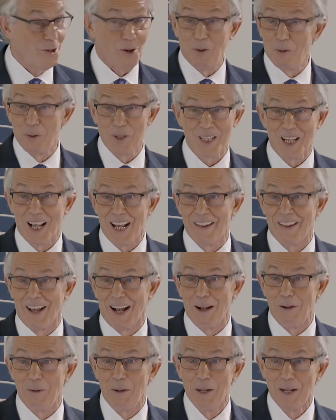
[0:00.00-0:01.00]
not always like
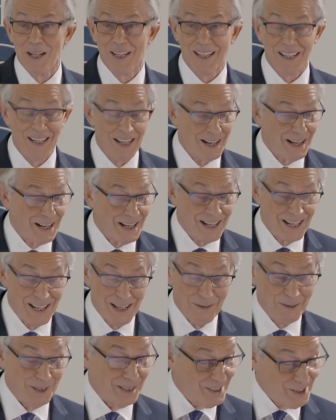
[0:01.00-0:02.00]
that.
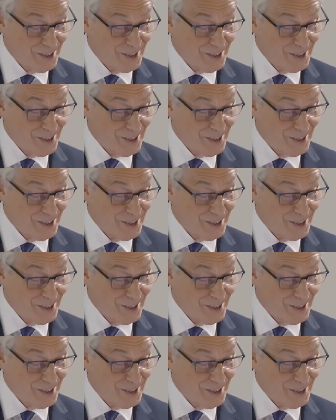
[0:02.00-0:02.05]
But